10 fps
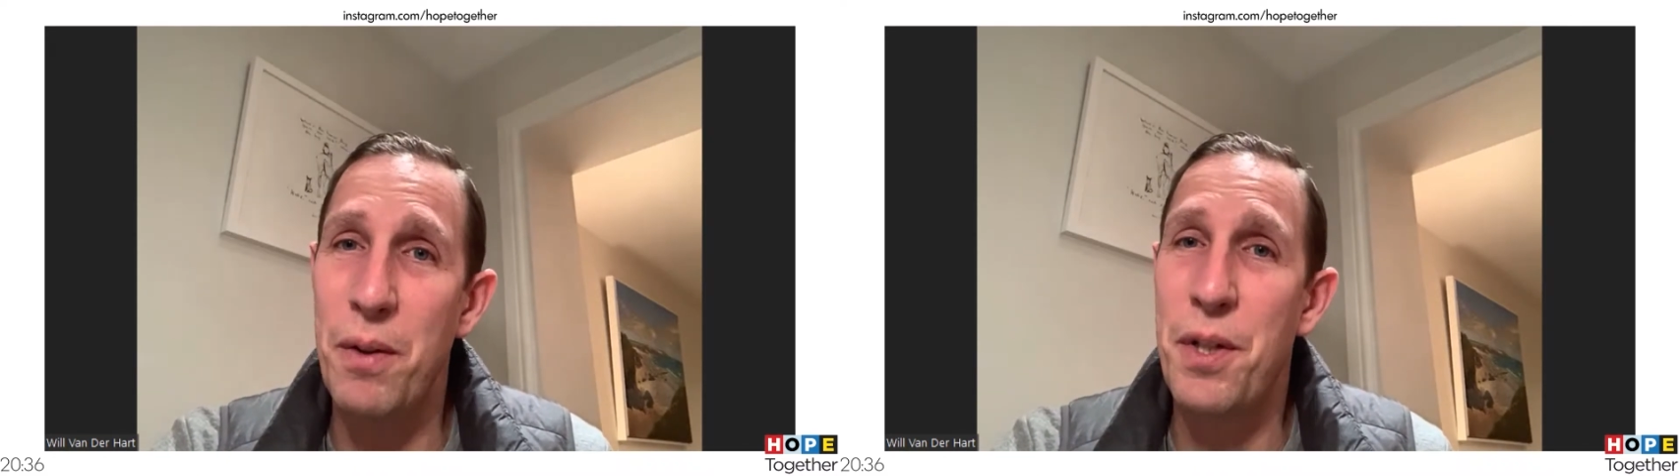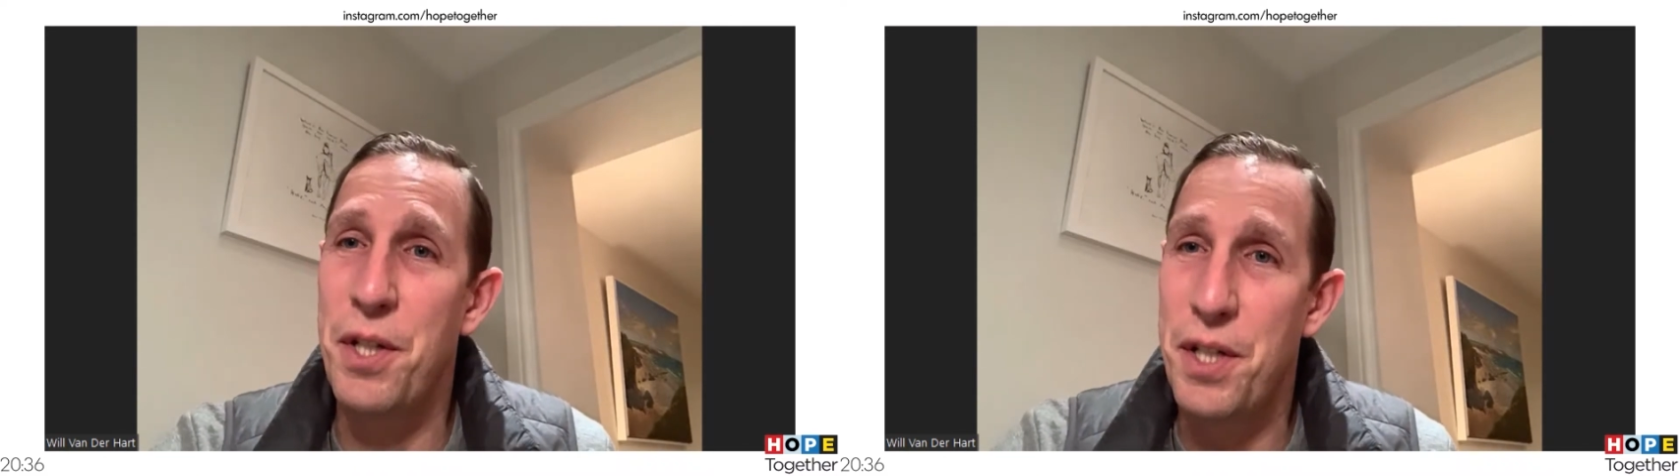
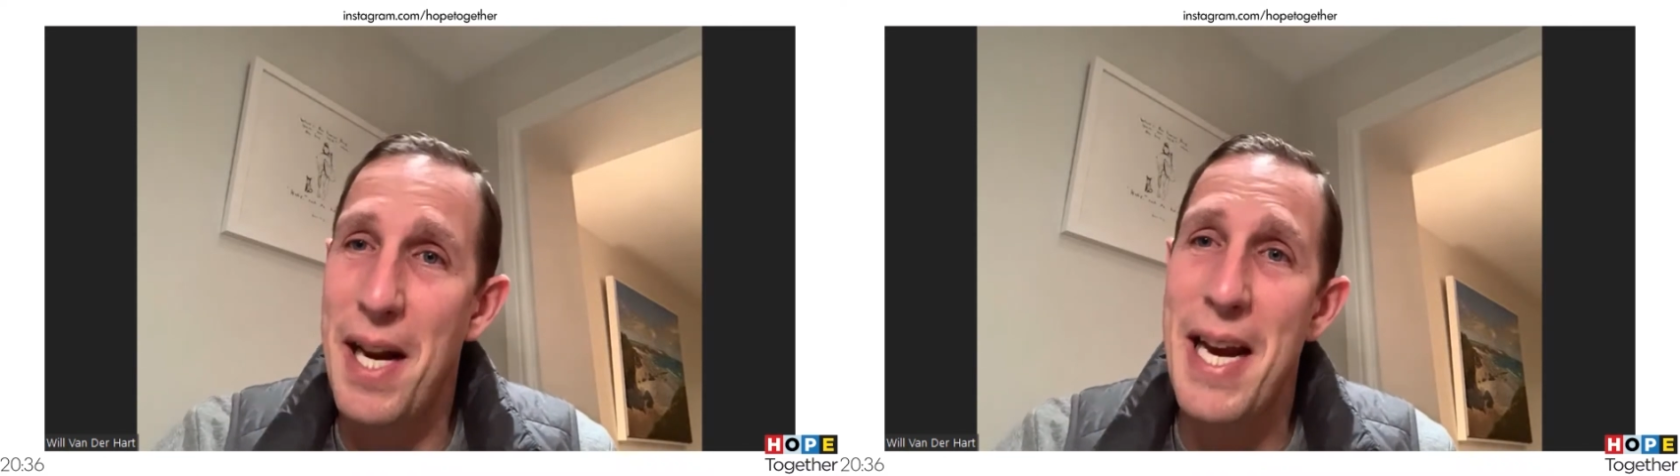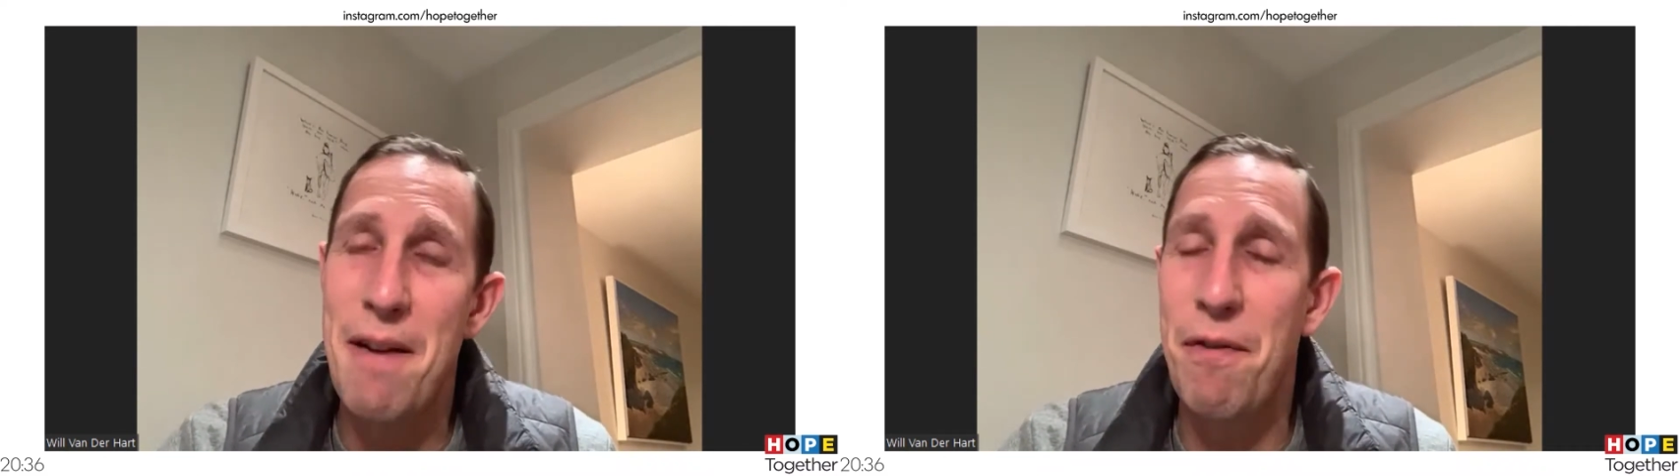to
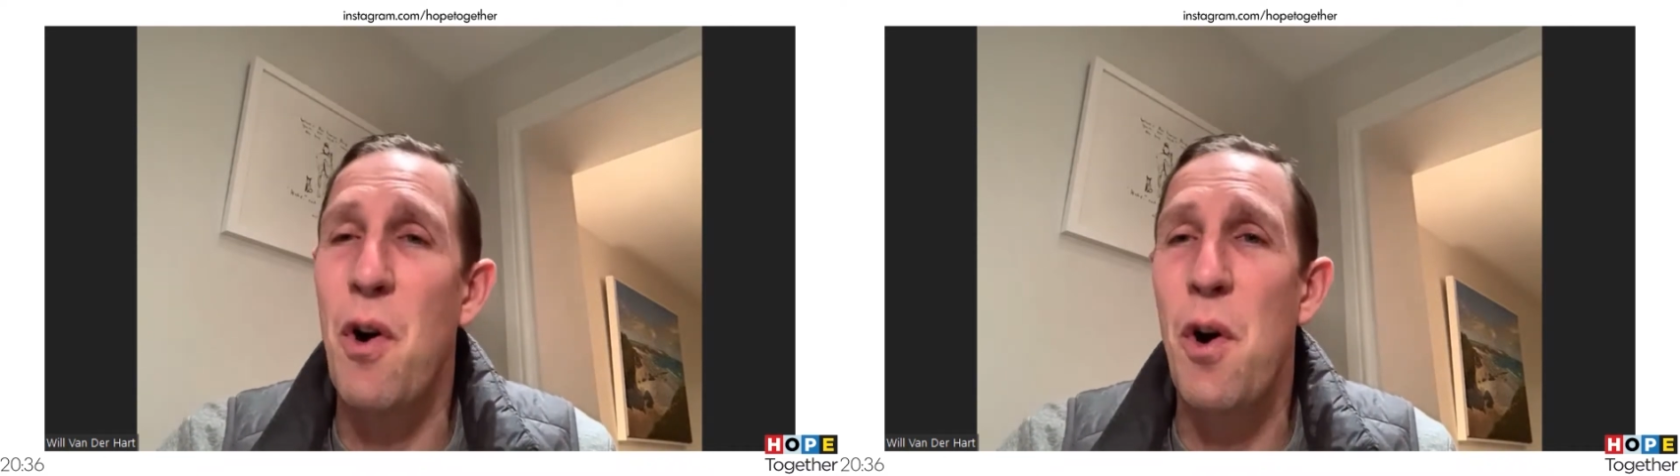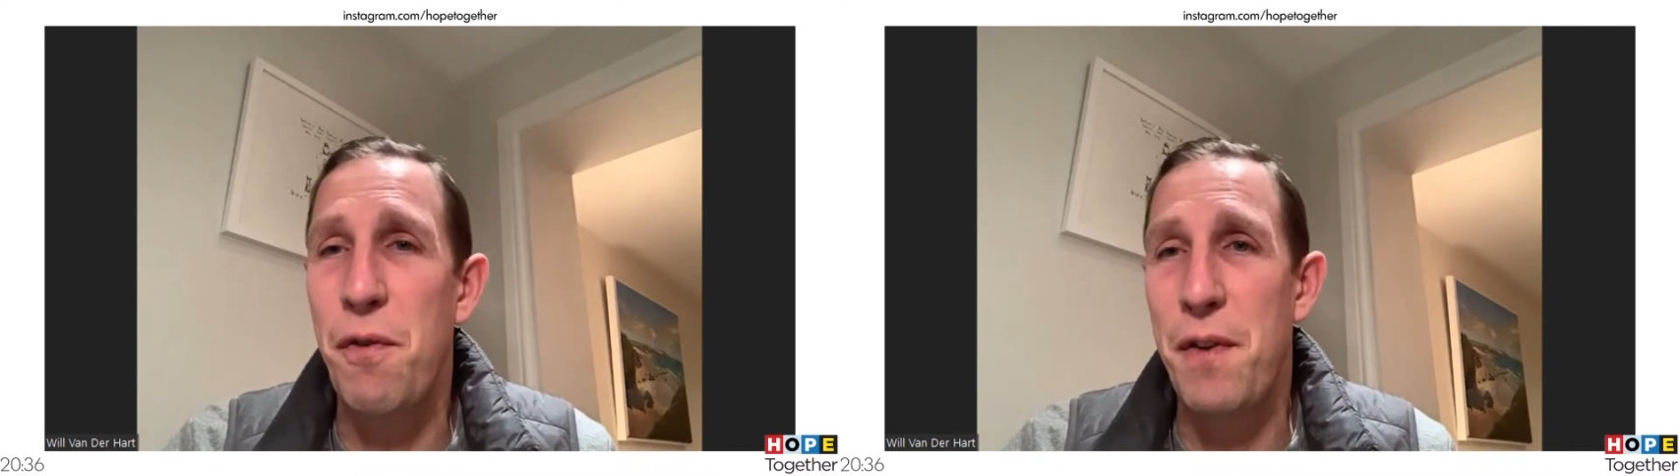stave
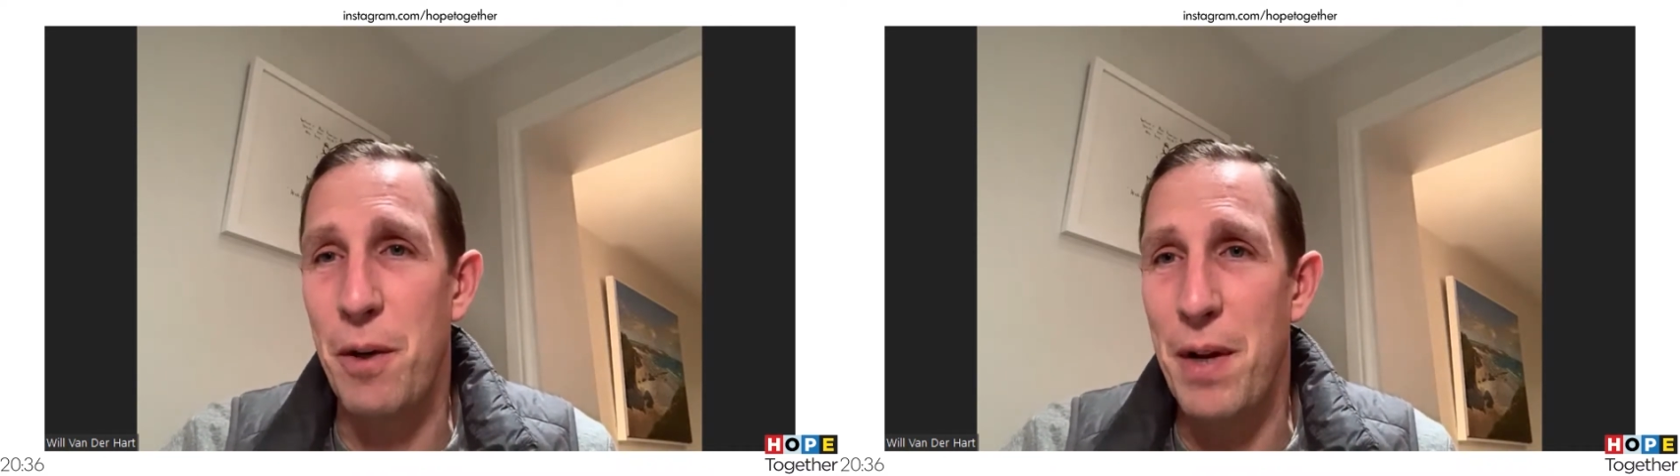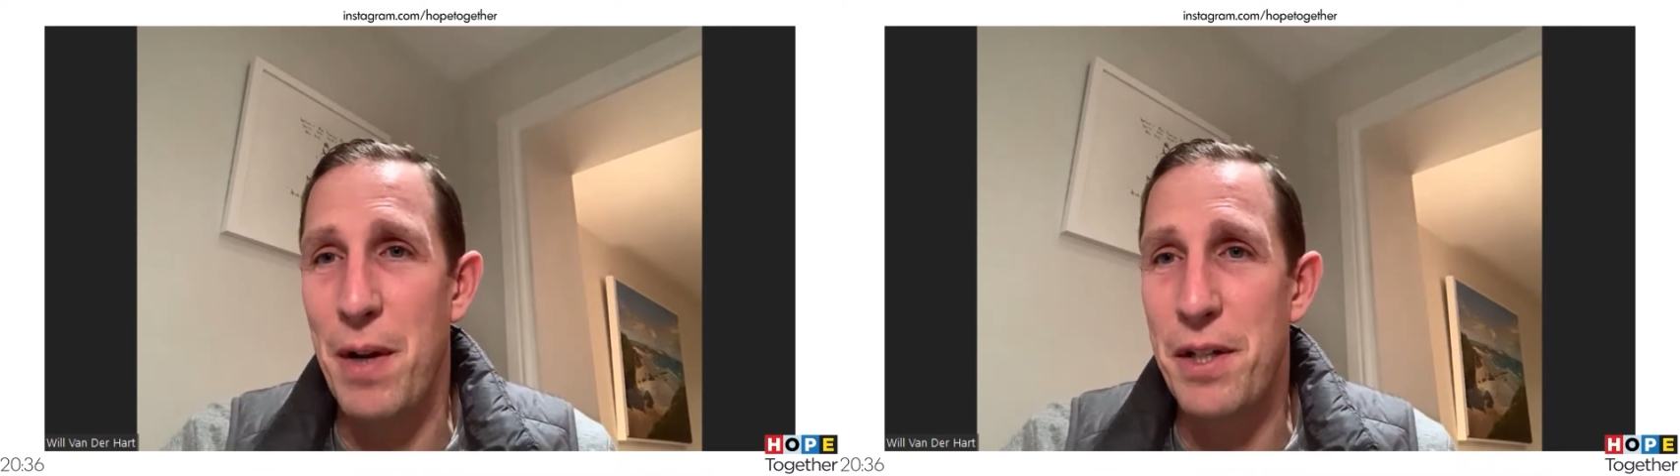off
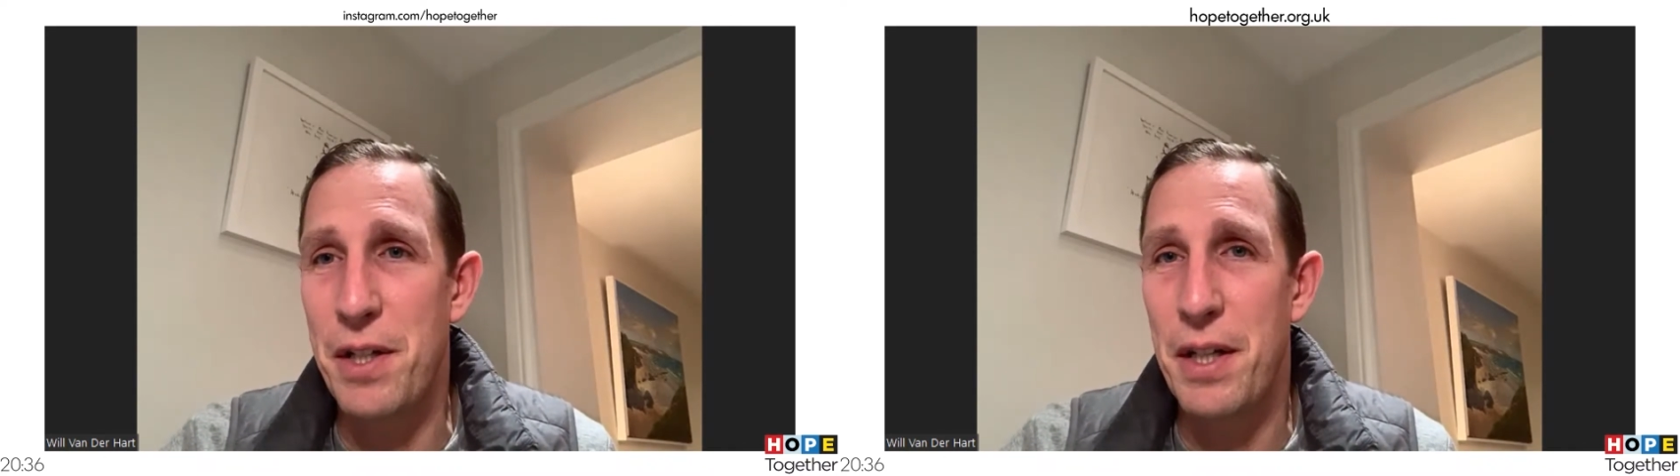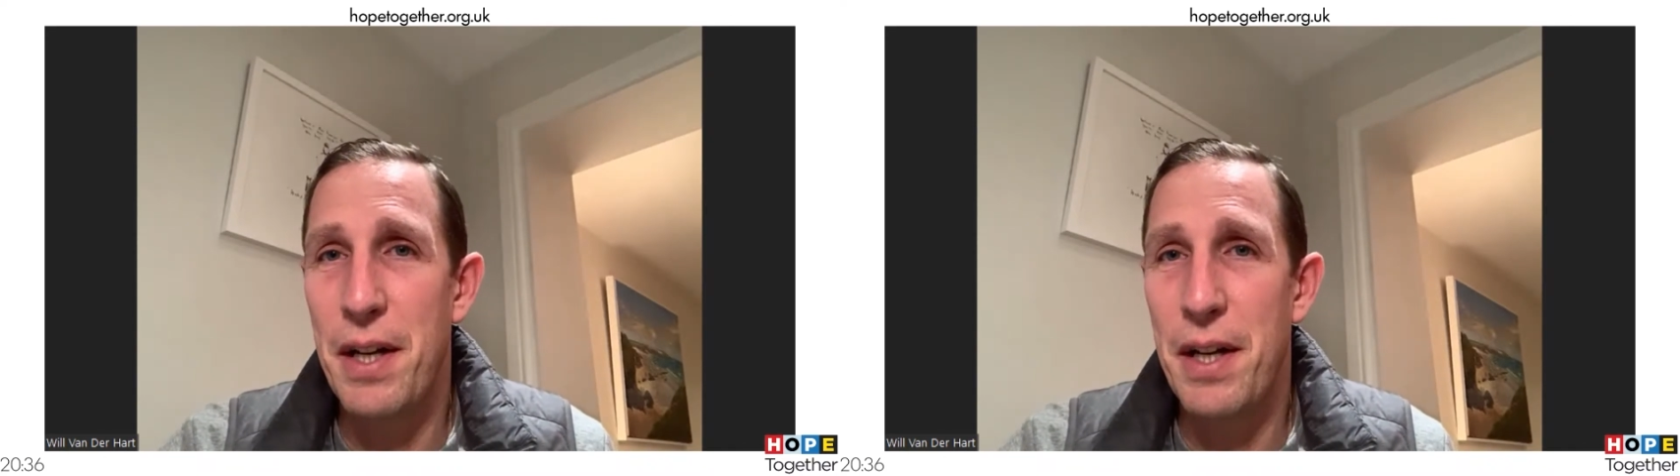illness.